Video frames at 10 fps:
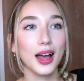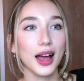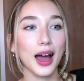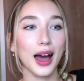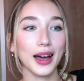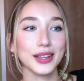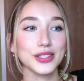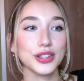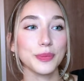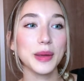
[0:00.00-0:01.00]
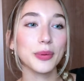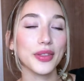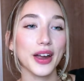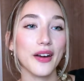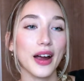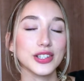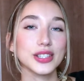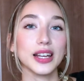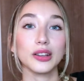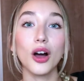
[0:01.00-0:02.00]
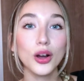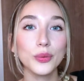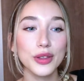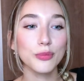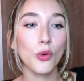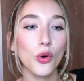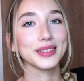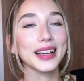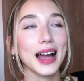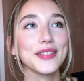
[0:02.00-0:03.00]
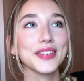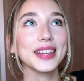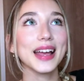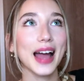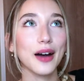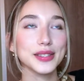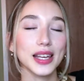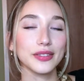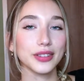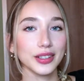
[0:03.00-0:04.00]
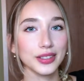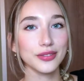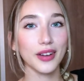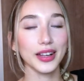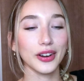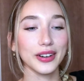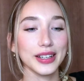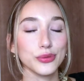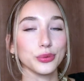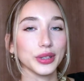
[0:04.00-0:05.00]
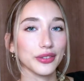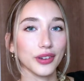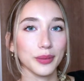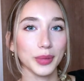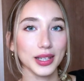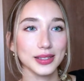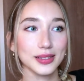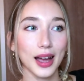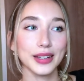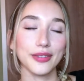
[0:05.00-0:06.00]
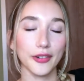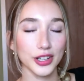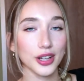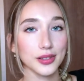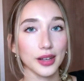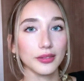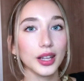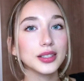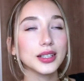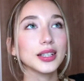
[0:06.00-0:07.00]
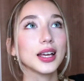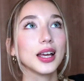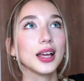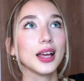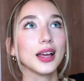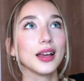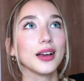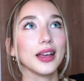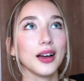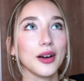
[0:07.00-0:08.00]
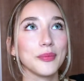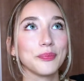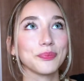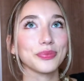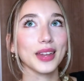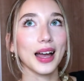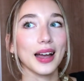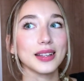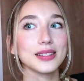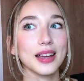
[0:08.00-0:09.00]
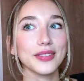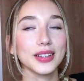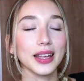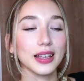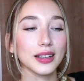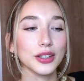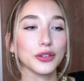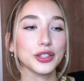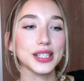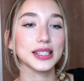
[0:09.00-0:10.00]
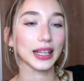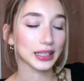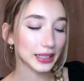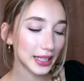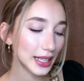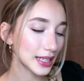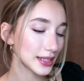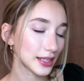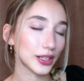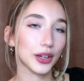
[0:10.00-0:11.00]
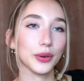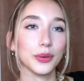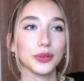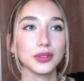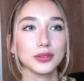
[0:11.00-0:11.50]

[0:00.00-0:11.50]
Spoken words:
And the people there, I just get along with more. Like, I feel like outside of London, fine art is really fun, because I did foundation outside of London. And I feel like universities like Leeds, you know,